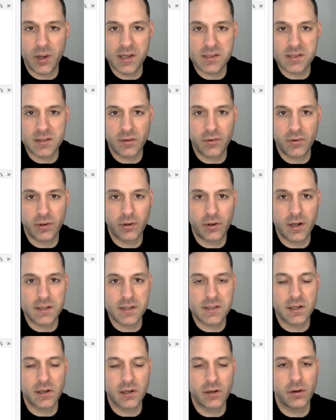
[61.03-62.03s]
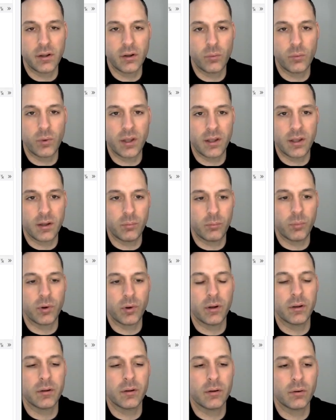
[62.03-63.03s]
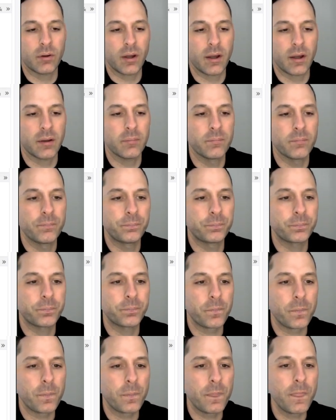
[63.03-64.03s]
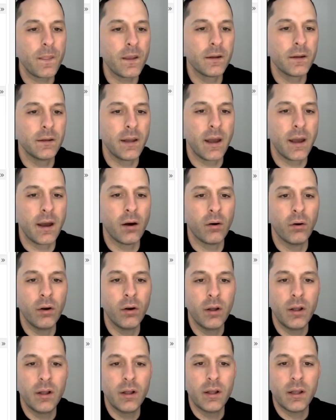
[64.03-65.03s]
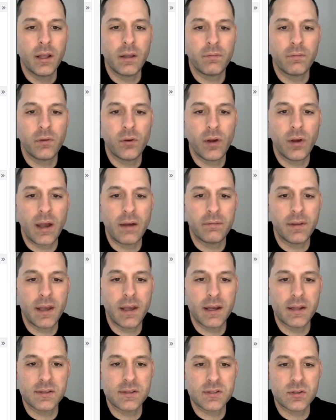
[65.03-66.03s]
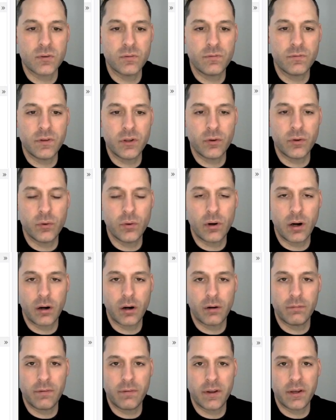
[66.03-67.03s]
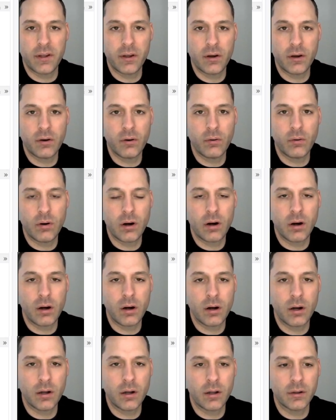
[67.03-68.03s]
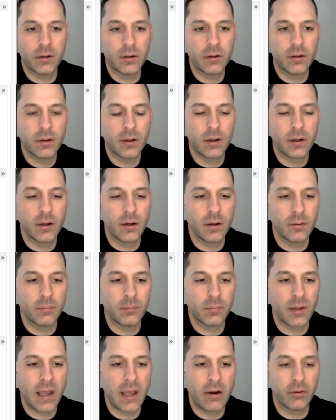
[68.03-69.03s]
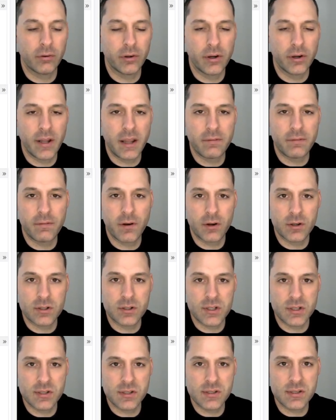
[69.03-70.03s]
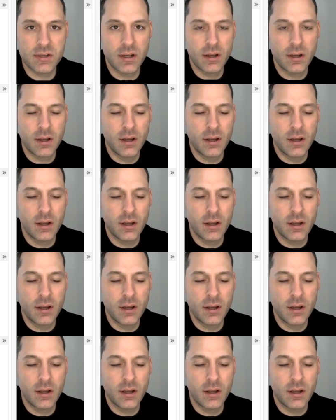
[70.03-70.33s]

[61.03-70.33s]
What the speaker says: based on the criteria we input, okay? Now, if you have yet to view our video on calendar date functions,